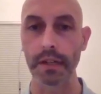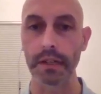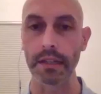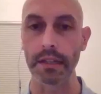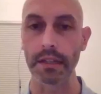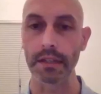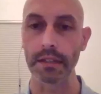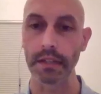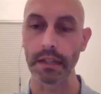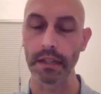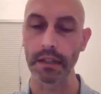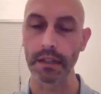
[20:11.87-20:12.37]

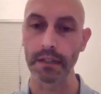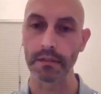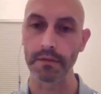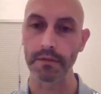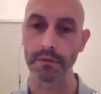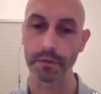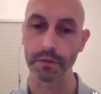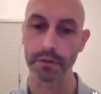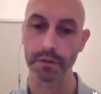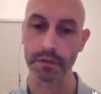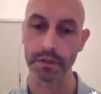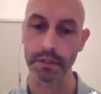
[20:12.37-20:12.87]
And
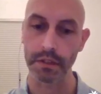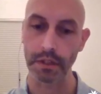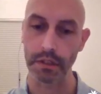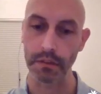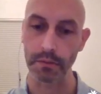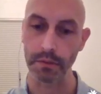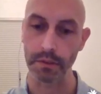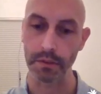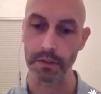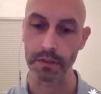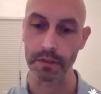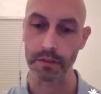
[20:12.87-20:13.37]
unfortunately, like
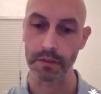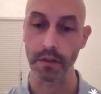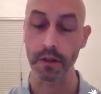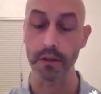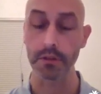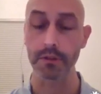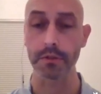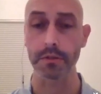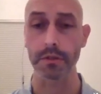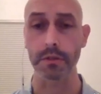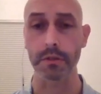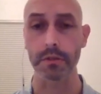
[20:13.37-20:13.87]
with a
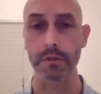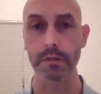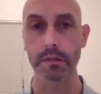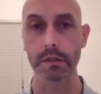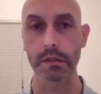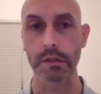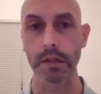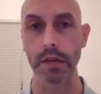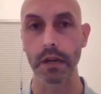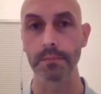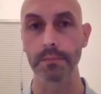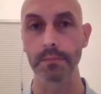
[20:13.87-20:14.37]
larger
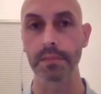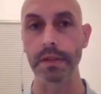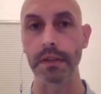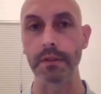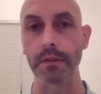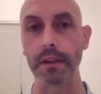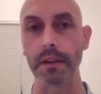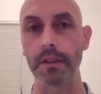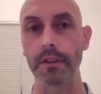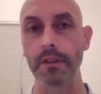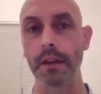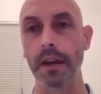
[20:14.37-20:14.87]
company,
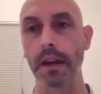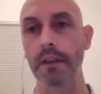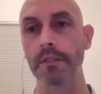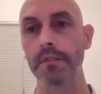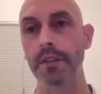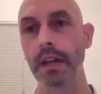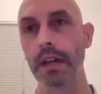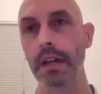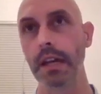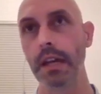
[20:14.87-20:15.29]
right, you have